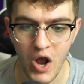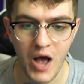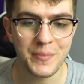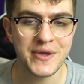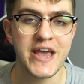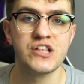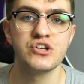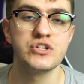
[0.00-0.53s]

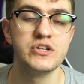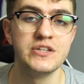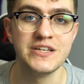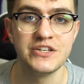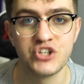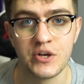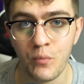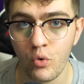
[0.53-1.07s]
Robbie Anderson and
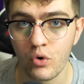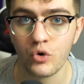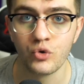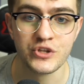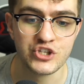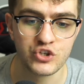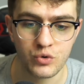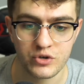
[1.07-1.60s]
DJ Moore
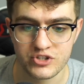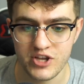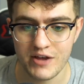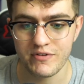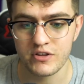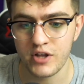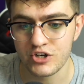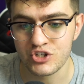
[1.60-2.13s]
only scored
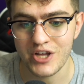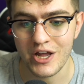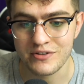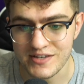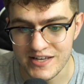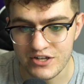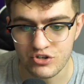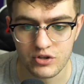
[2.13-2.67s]
seven
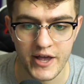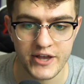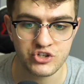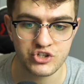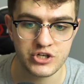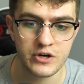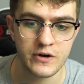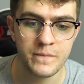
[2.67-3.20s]
touchdowns each
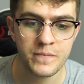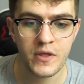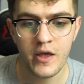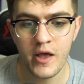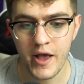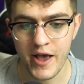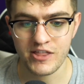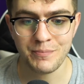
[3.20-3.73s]
last year,
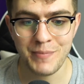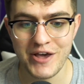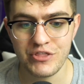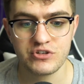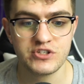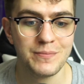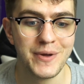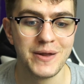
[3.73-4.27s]
and the
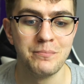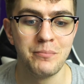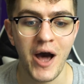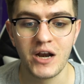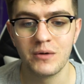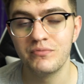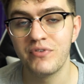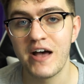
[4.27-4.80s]
Panthers have been
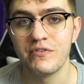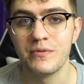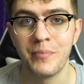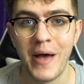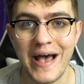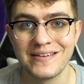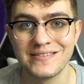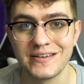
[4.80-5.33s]
bottom five in
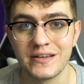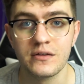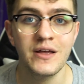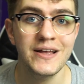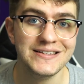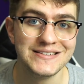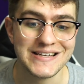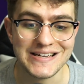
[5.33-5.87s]
passing
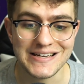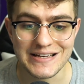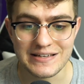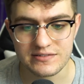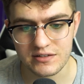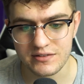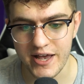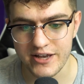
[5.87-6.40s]

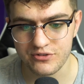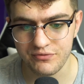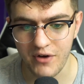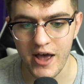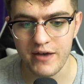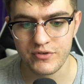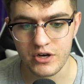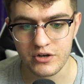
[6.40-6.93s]
TDs the last five